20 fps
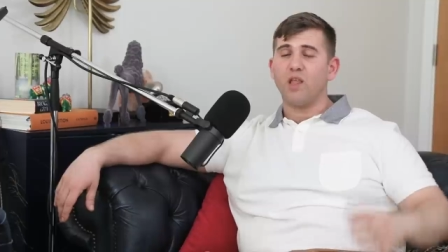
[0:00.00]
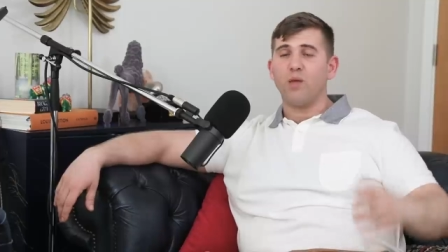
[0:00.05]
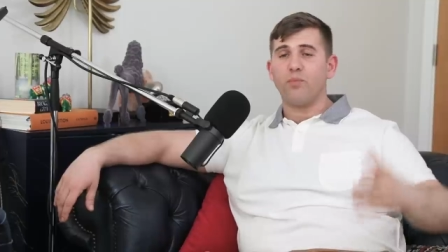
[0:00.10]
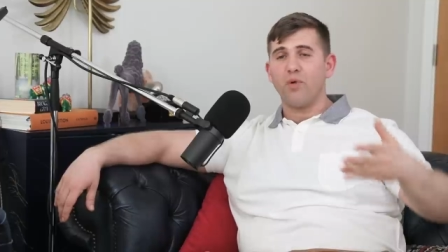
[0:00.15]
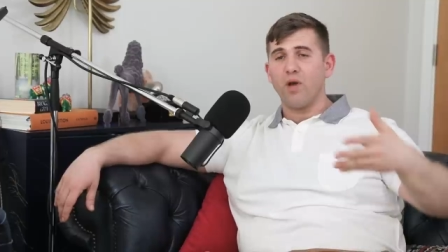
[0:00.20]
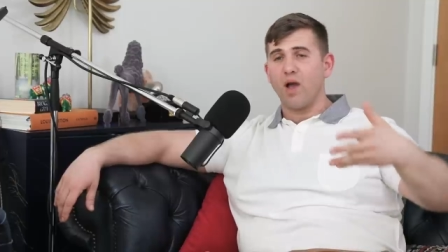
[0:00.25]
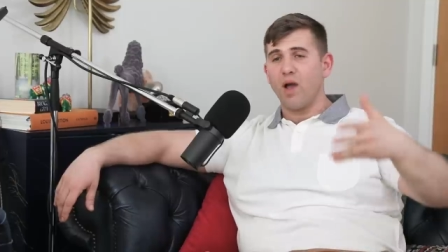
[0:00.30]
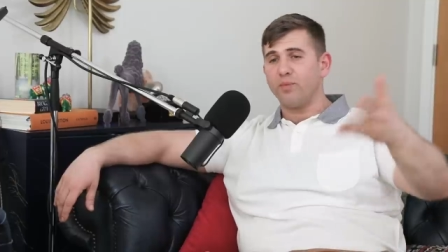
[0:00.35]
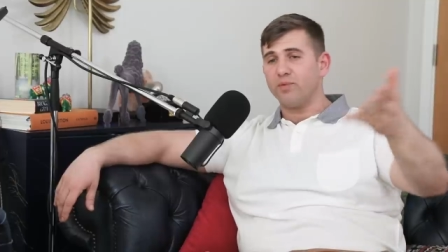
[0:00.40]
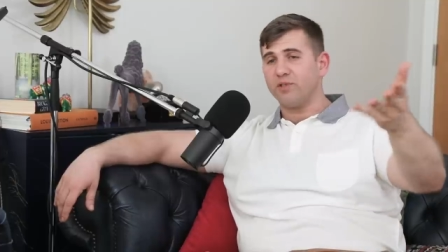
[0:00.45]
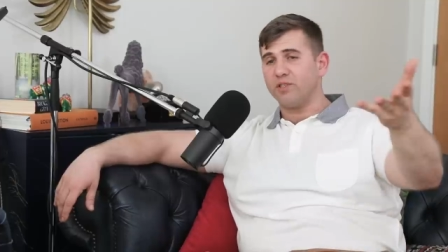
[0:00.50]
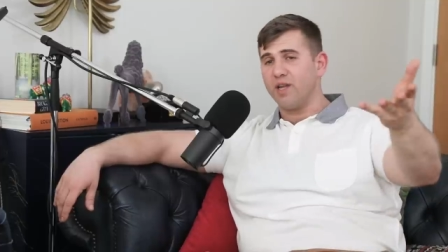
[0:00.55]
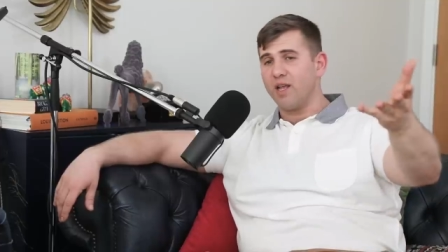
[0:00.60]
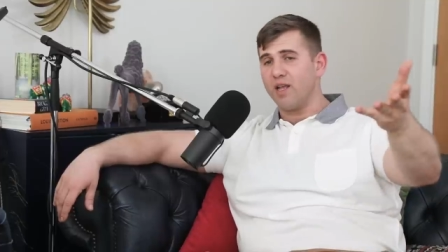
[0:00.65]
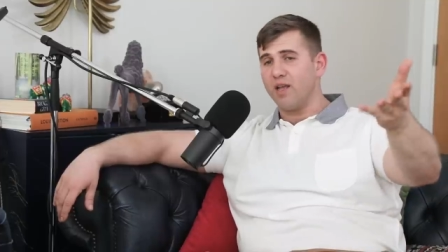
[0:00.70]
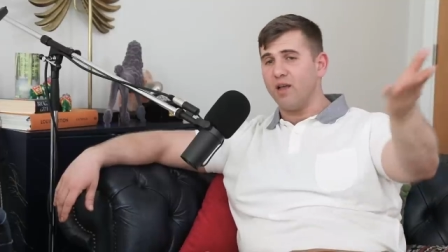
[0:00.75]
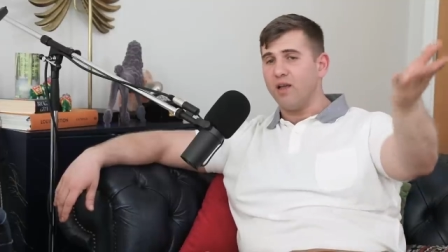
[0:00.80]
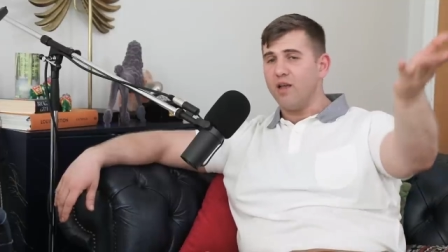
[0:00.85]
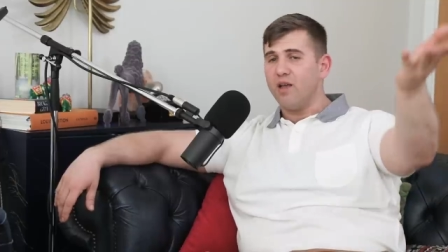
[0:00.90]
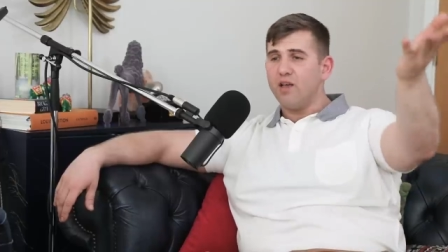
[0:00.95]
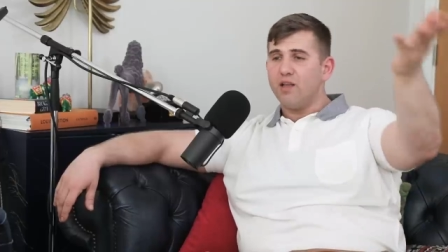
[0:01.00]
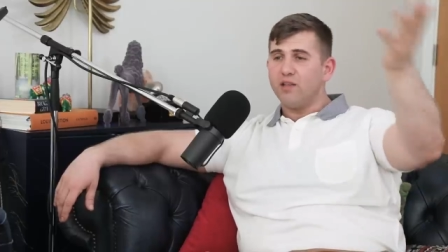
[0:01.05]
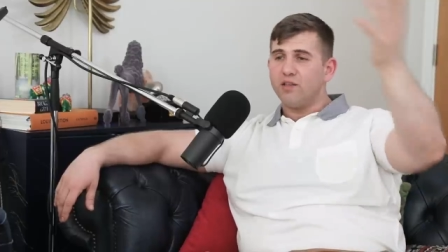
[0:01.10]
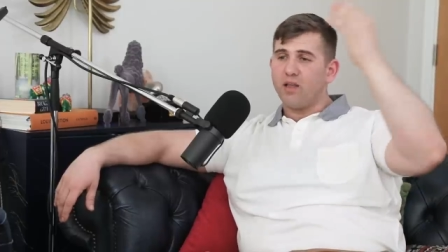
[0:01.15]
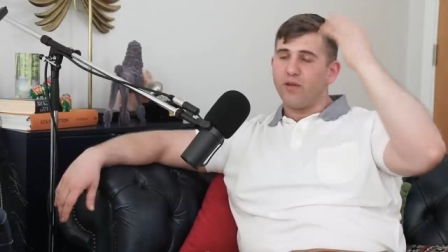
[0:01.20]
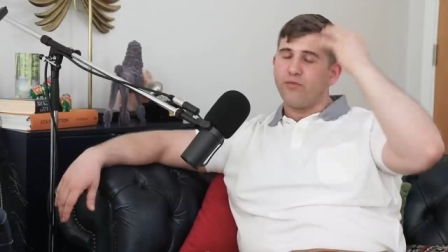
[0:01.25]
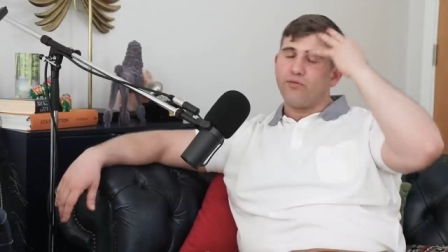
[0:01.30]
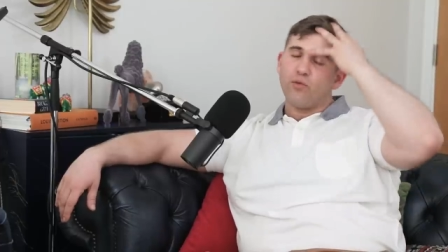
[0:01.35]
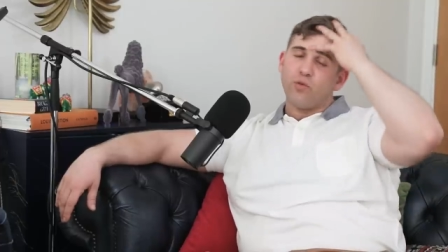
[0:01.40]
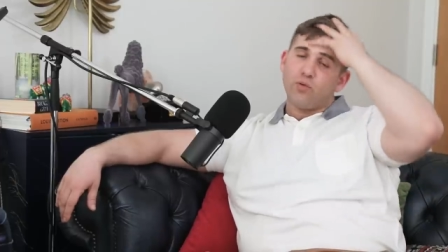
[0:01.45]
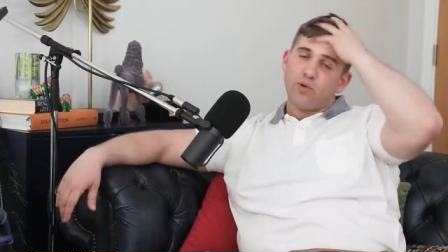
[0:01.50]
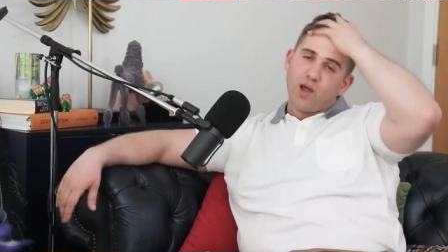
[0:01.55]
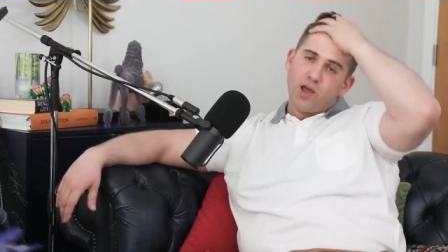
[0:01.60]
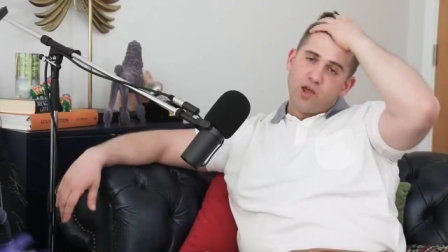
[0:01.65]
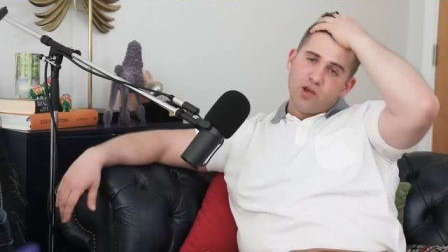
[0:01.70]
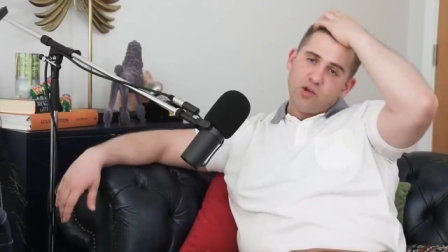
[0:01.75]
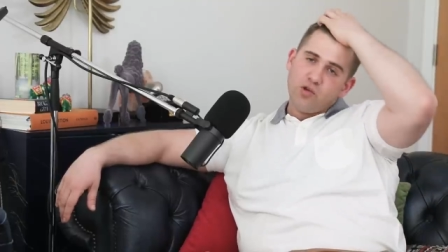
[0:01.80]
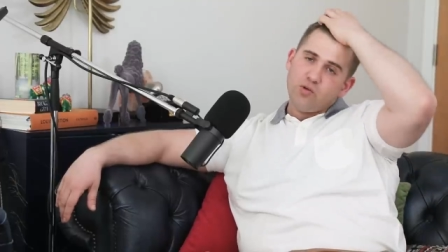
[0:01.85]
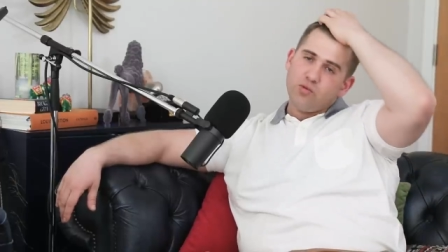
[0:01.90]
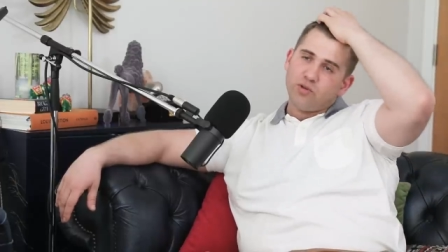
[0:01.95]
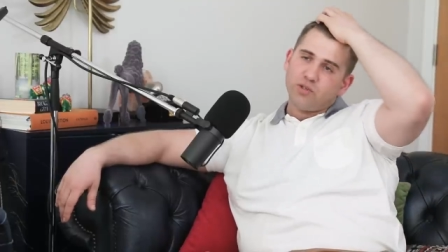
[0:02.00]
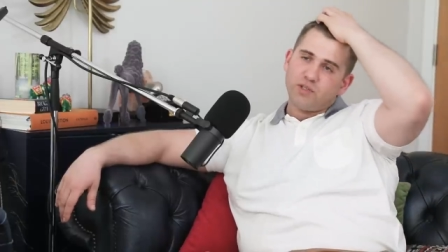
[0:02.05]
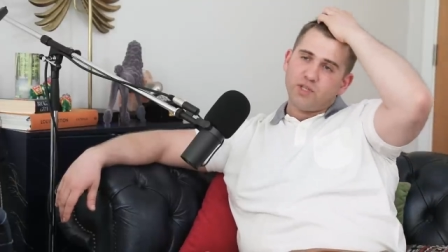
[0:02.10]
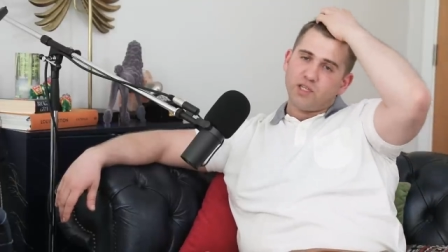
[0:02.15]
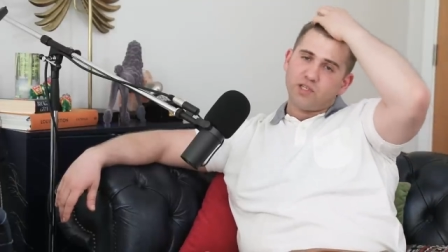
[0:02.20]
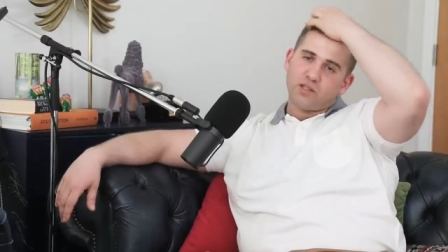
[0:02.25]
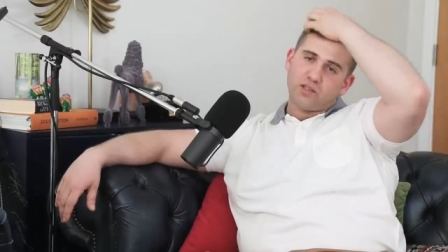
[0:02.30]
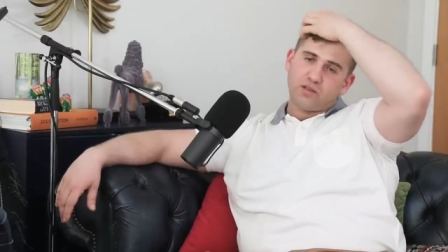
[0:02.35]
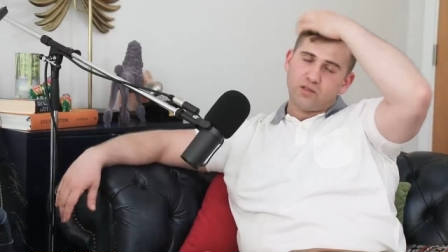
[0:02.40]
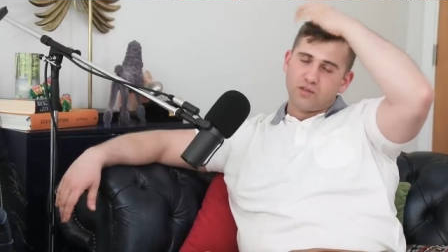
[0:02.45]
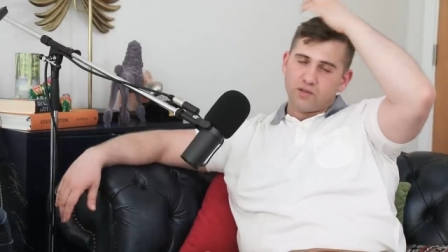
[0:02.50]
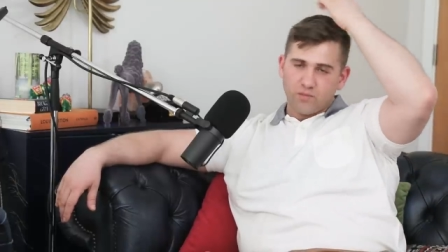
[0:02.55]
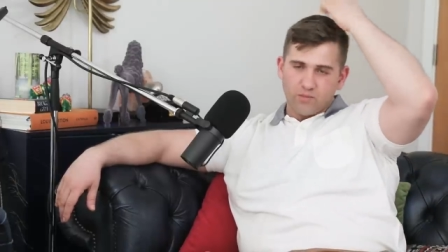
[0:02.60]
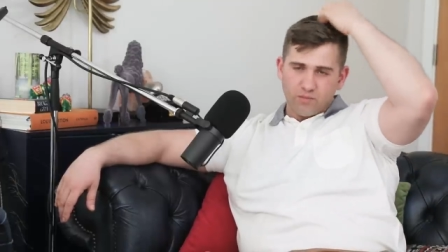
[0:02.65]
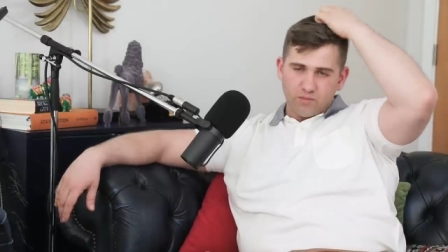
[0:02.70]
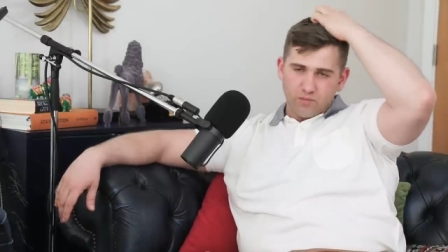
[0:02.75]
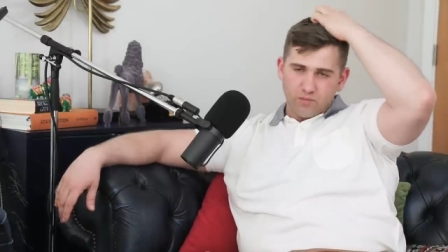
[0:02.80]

And perhaps, yeah, they thought, like, who is this